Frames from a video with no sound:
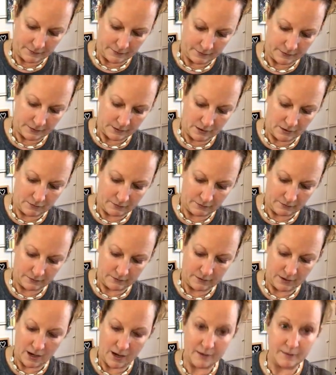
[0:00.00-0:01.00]
So
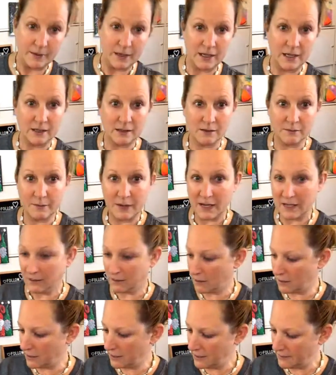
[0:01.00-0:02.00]
I'm going to get some paint
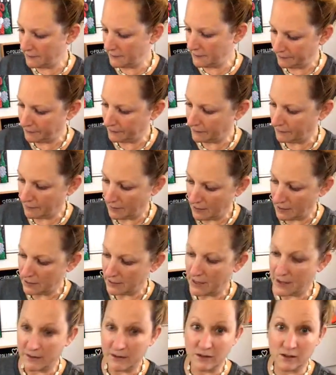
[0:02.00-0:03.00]
on it.
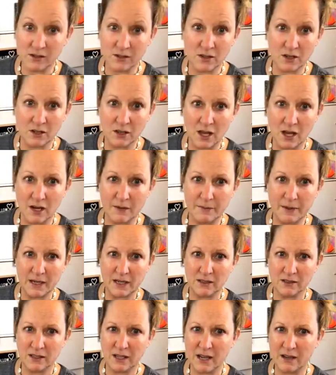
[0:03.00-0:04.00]
Now this is a lot of You
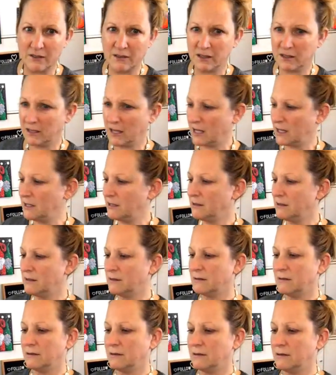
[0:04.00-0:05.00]
see how thick that is?
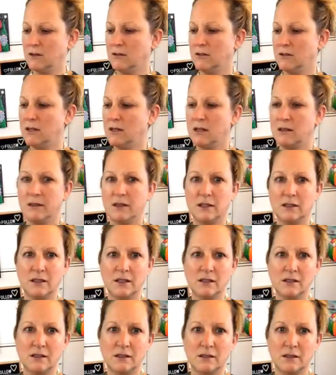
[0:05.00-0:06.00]
Can you see that
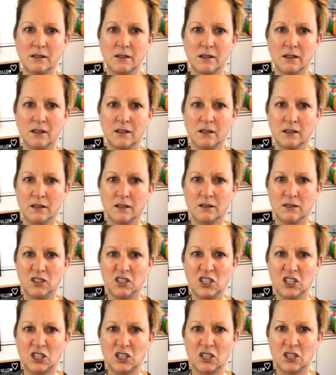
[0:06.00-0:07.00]
thickness?
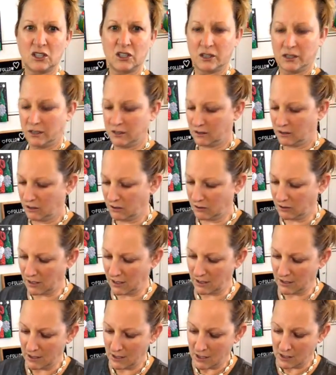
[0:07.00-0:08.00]
Yuck, it's
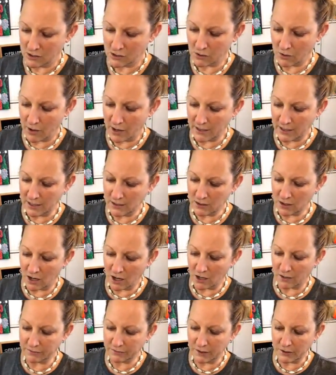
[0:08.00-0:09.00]
gooky. So I need to
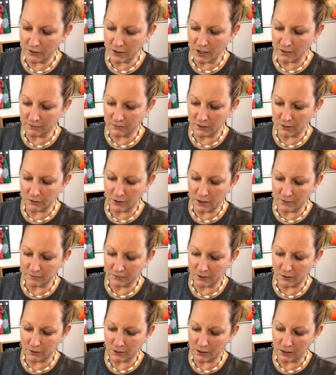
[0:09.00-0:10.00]

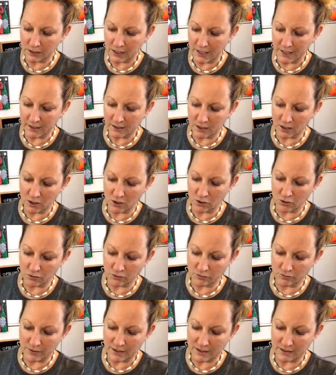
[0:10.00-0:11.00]
offload like
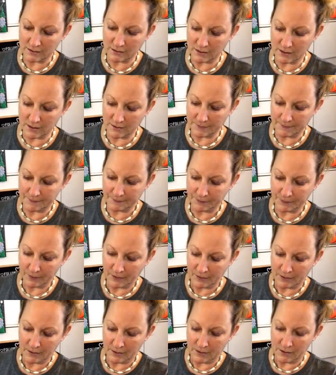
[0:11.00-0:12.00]
crazy
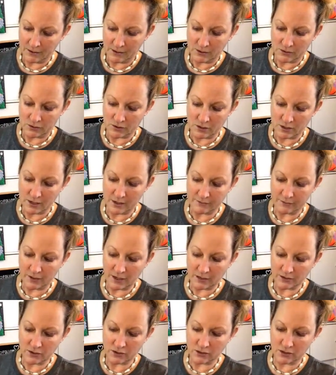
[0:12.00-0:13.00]
so that I've
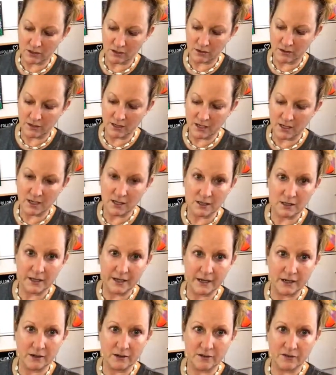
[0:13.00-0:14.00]
got just a thin
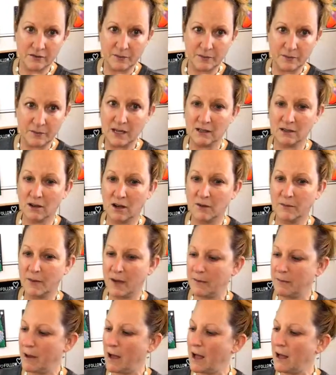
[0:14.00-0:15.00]
layer of paint on my
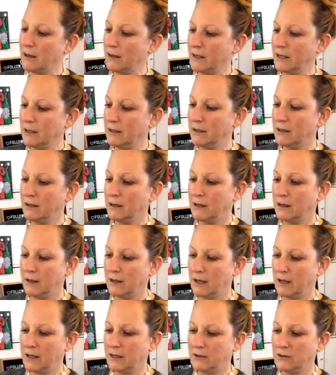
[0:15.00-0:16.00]
palette.
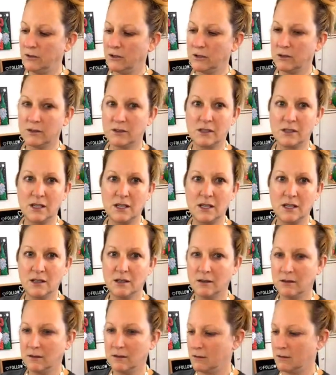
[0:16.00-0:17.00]
And as you can see,
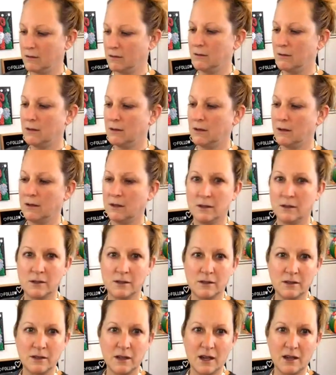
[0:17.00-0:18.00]

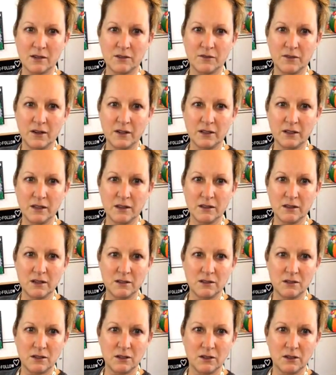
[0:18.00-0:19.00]
this guy is fairly thin
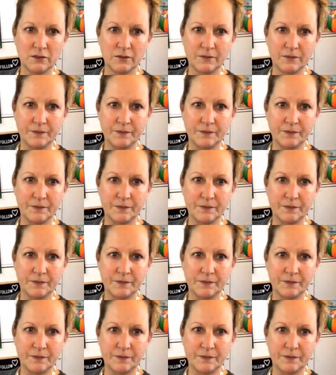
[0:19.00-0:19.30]
too.